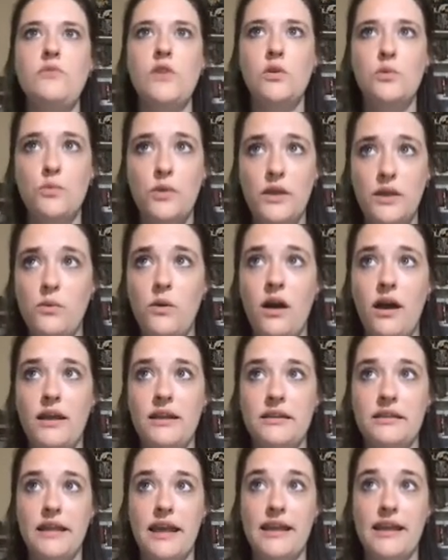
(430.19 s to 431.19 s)
we
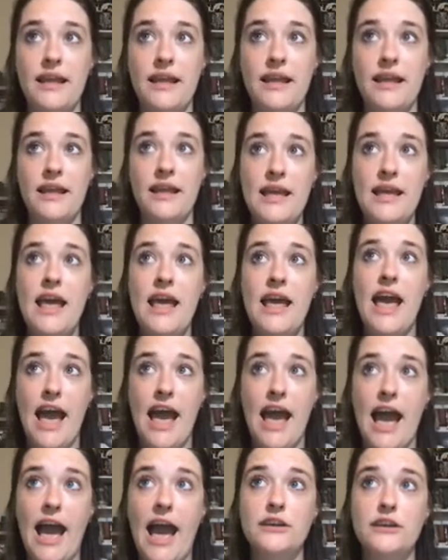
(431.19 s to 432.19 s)
want like an
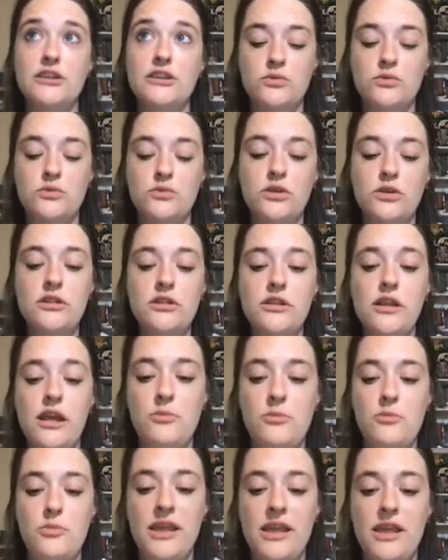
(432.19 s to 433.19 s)
actual
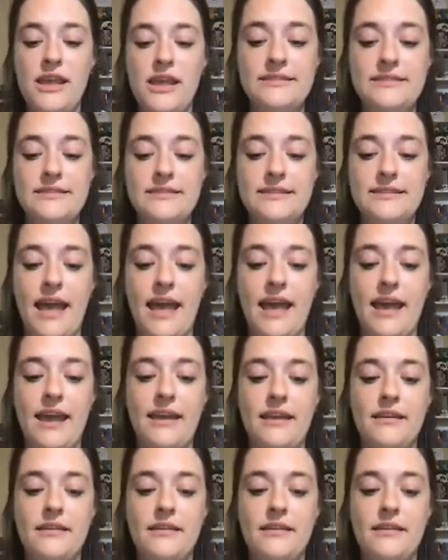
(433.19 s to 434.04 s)
PSA.